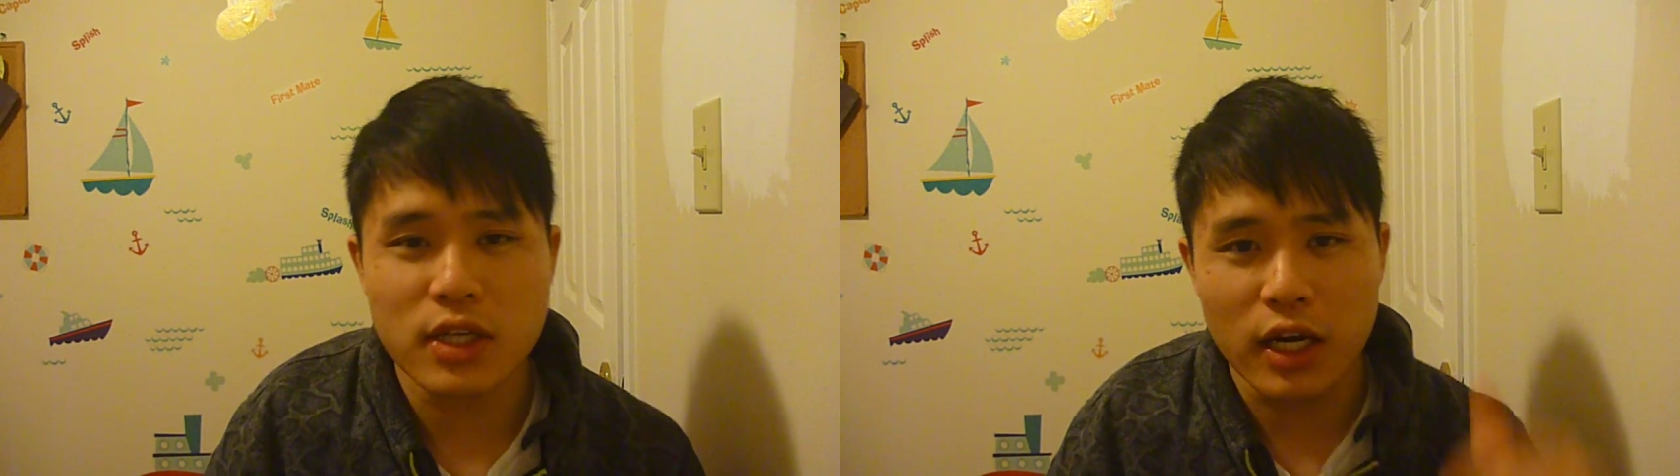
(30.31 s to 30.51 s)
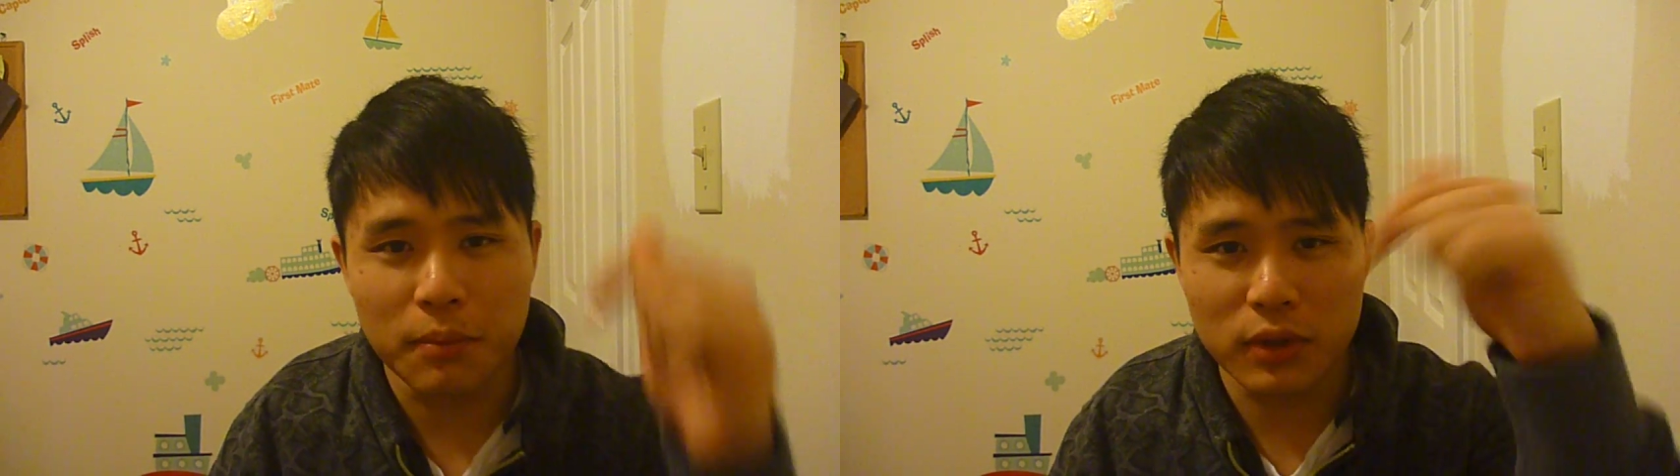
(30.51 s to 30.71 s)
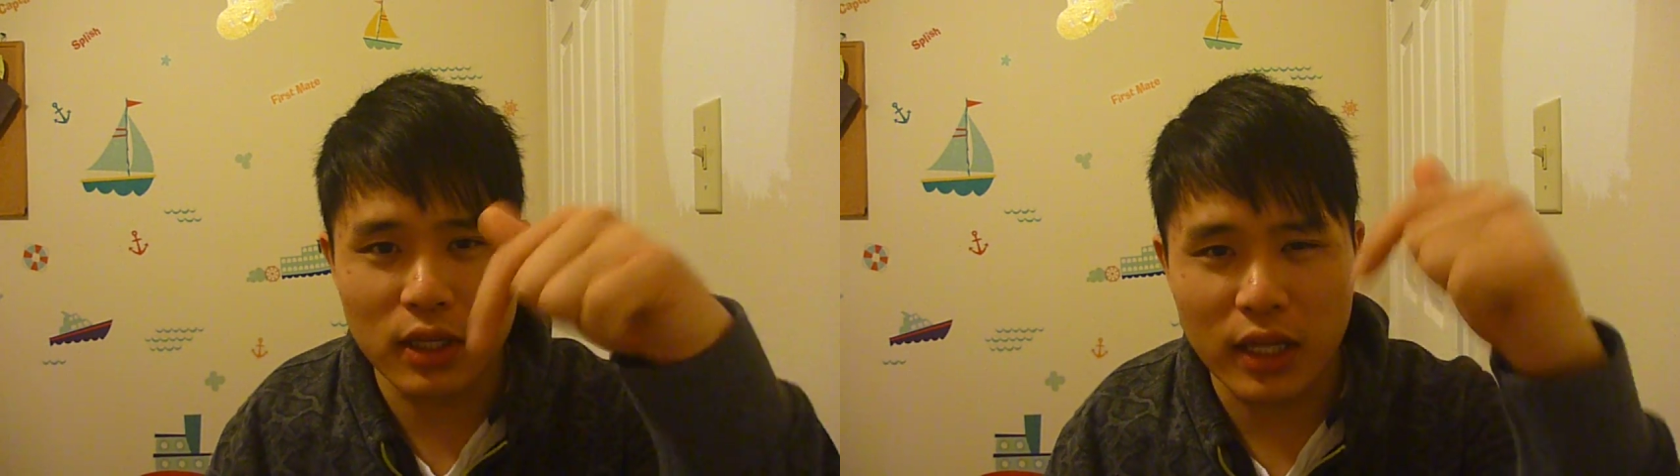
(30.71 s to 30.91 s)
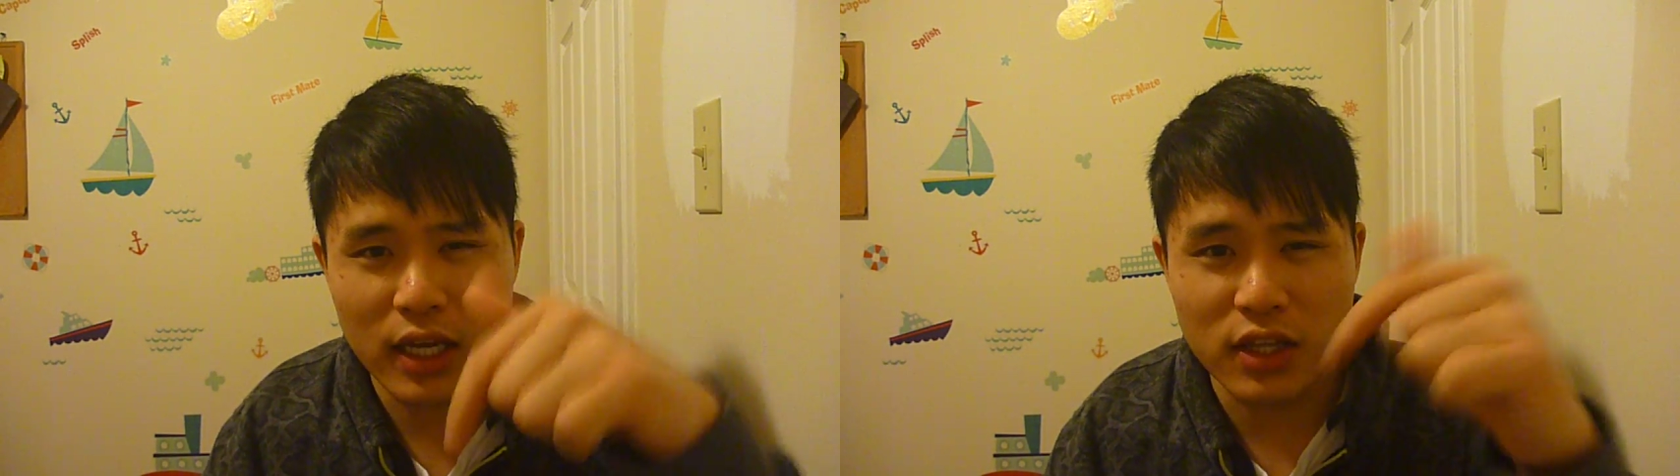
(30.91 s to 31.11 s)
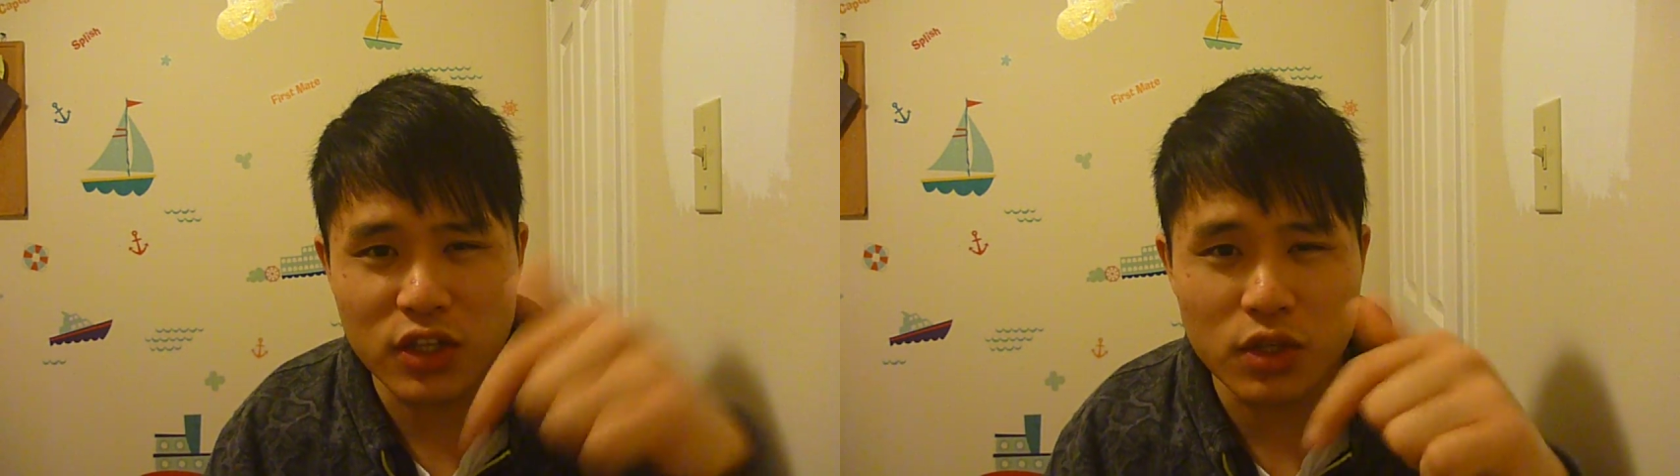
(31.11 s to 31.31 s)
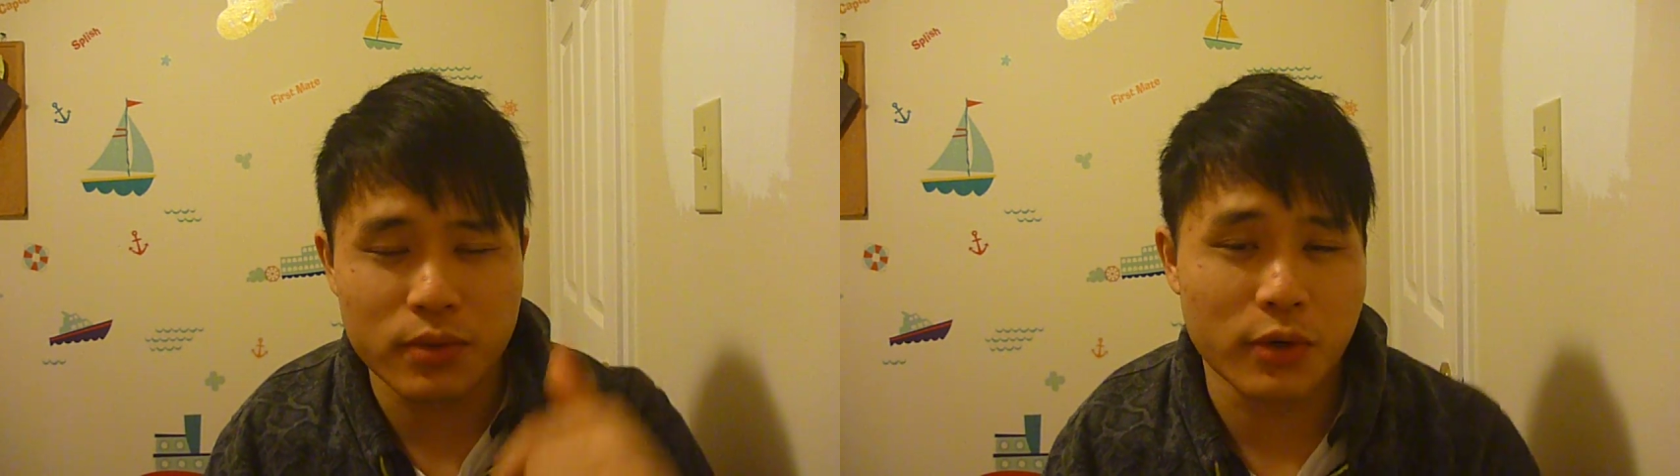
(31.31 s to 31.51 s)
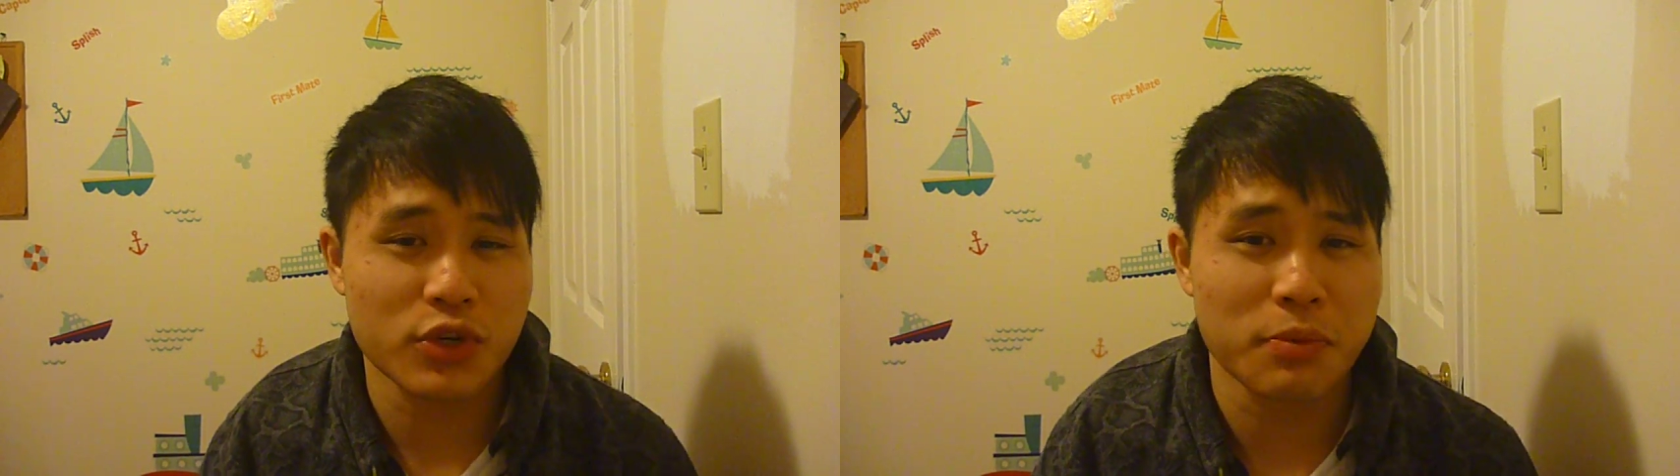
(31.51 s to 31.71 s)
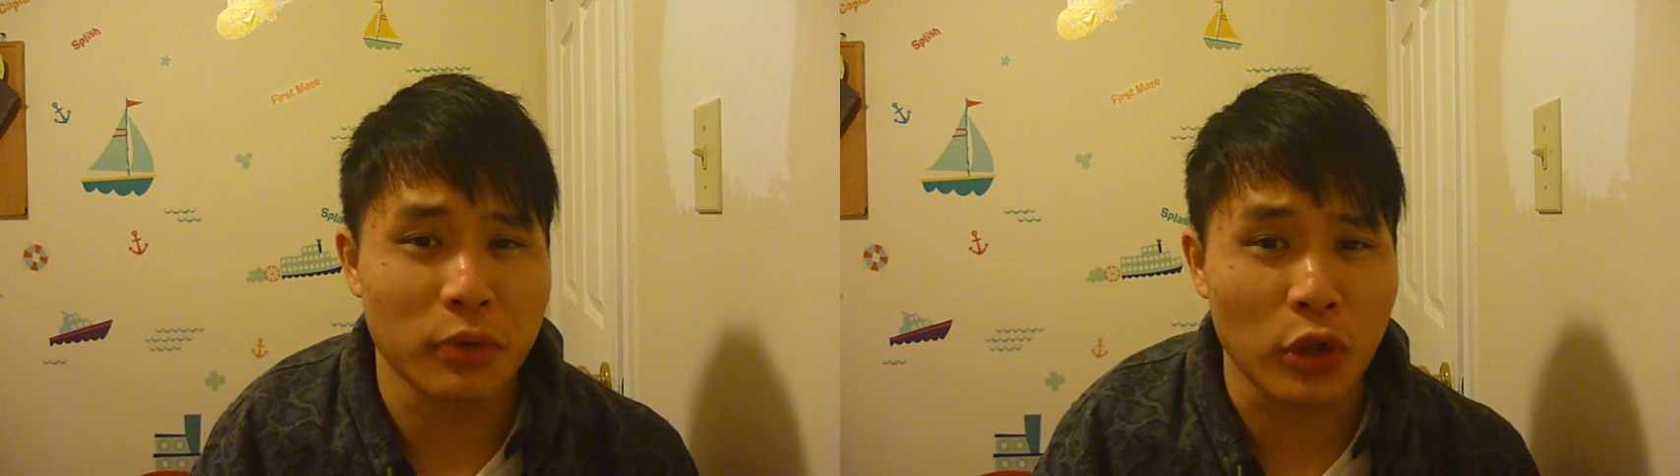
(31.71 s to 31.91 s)
and I'll put the link in the
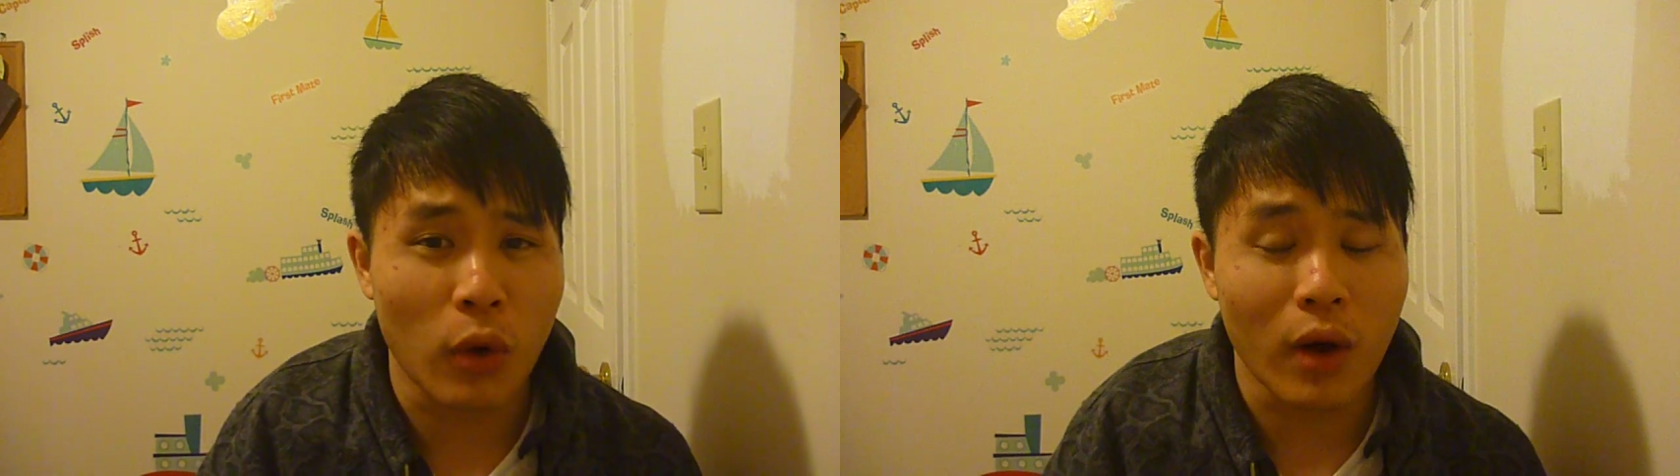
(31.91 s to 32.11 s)
description below